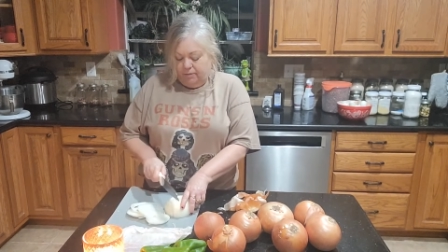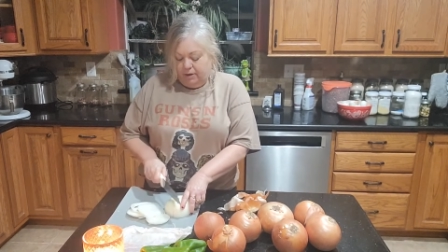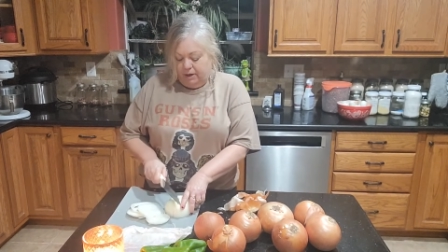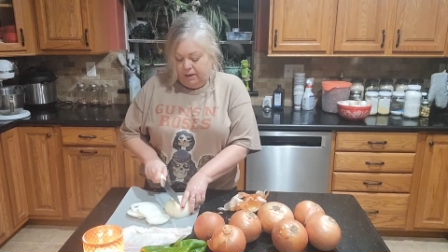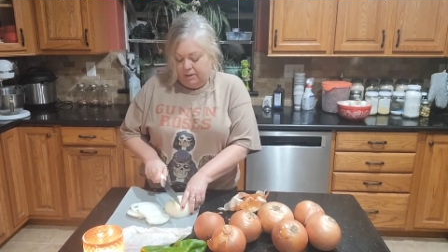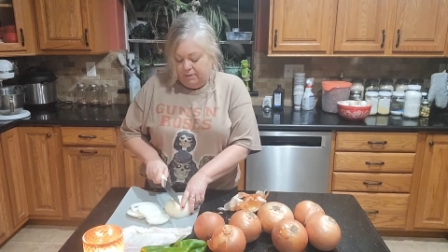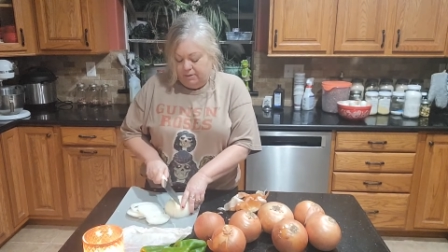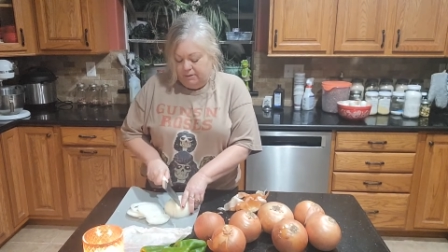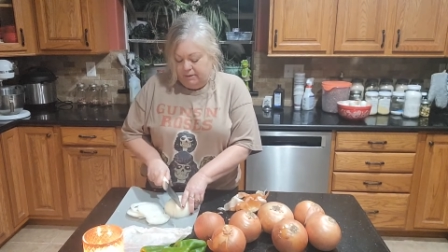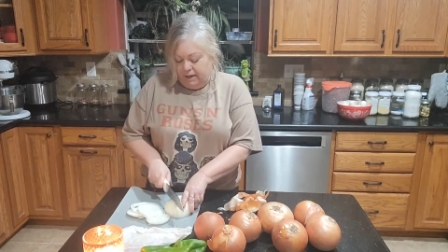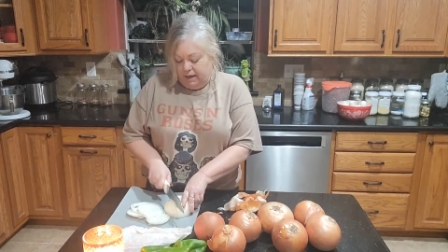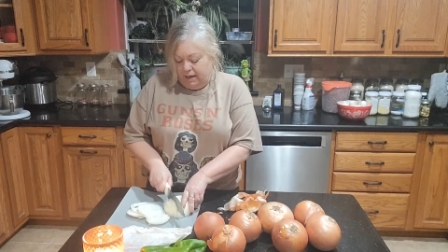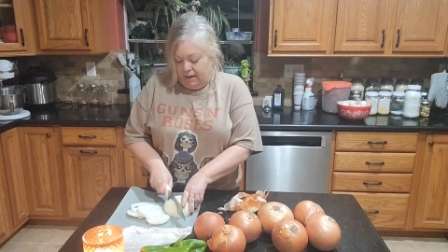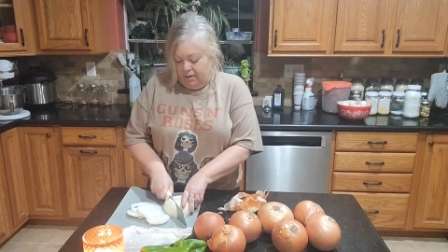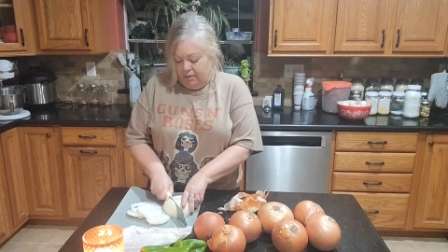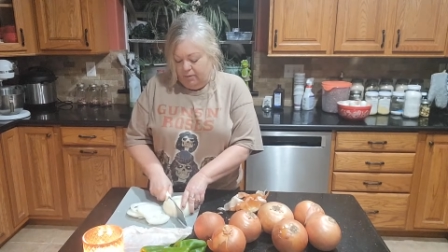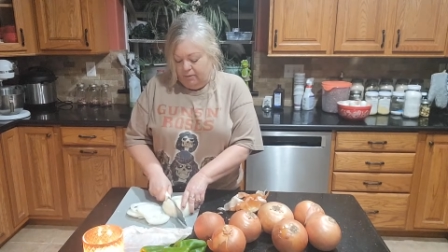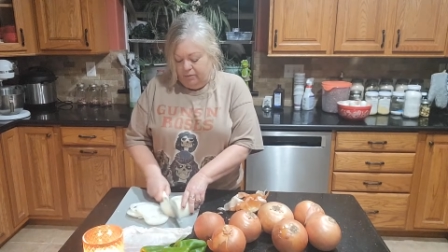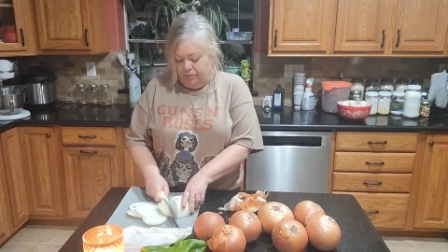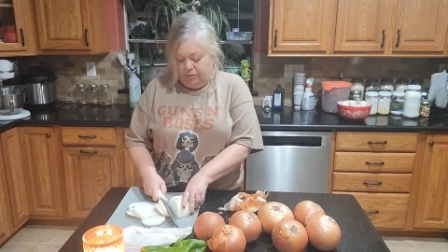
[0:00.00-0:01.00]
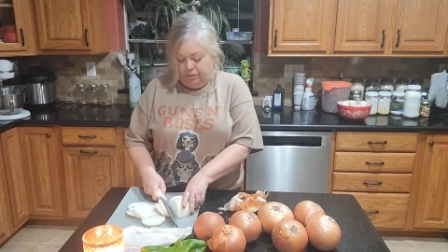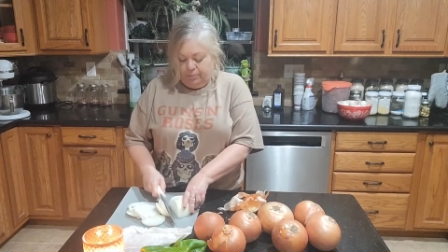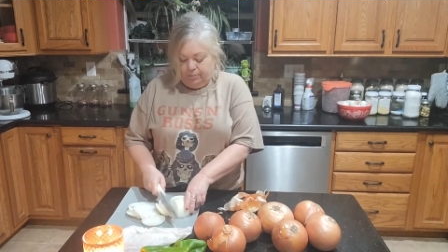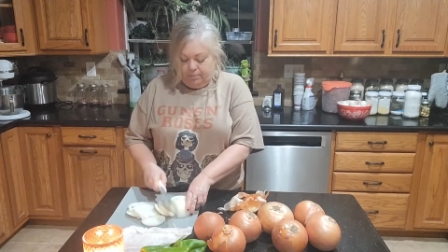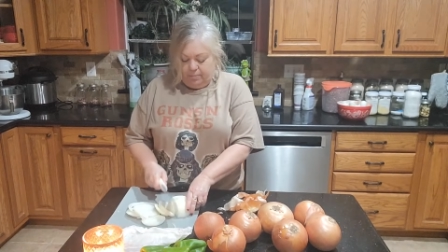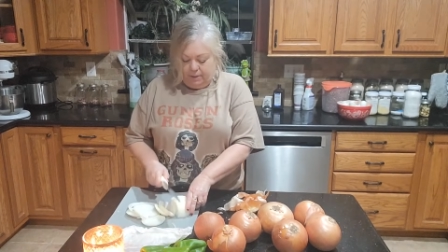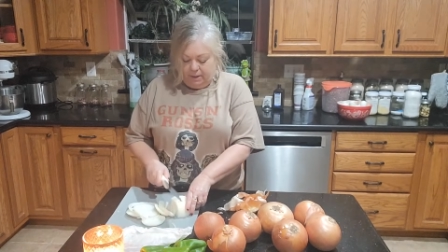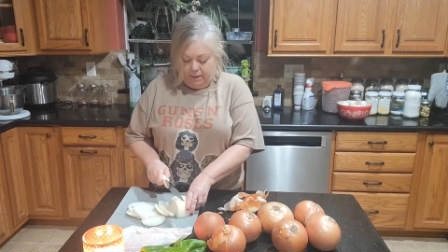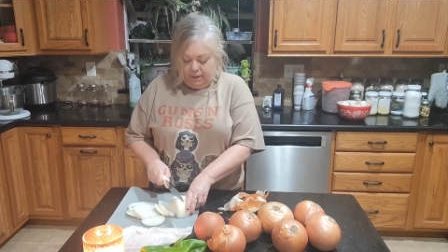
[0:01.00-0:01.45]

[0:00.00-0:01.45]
found out from